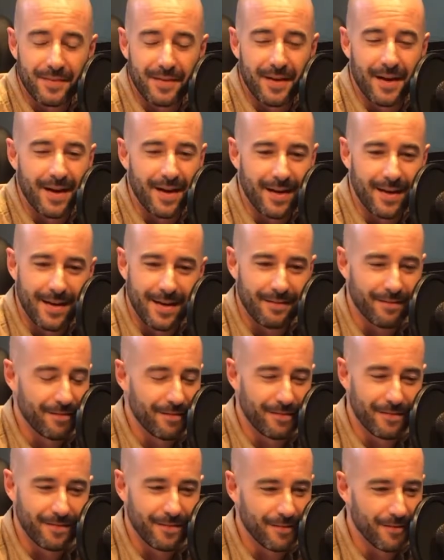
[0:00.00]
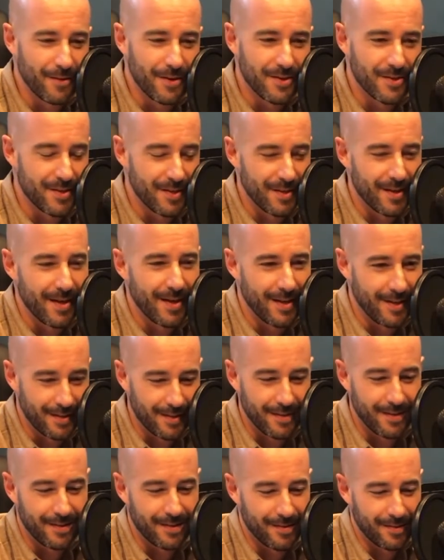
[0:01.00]
had to have the rest of the night,
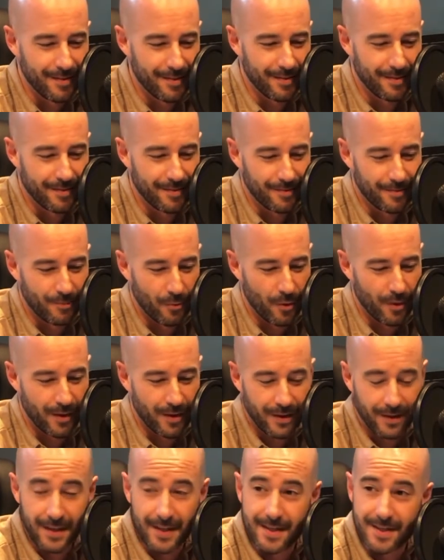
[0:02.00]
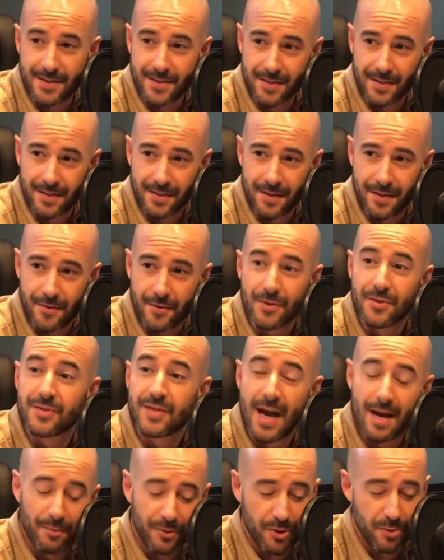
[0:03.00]
the working ladies at the other
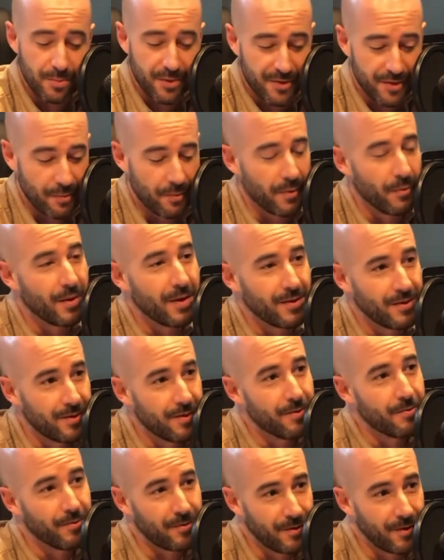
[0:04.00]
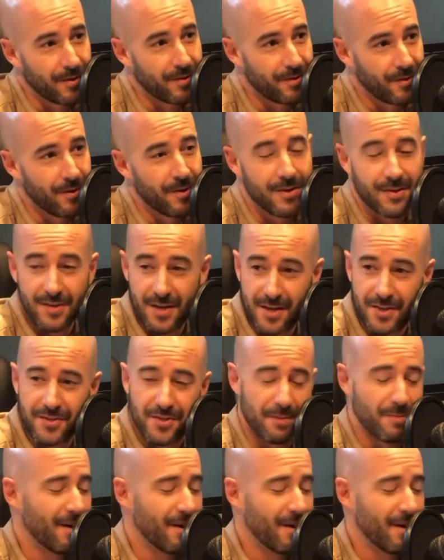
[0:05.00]
establishments that we went to took turns icing my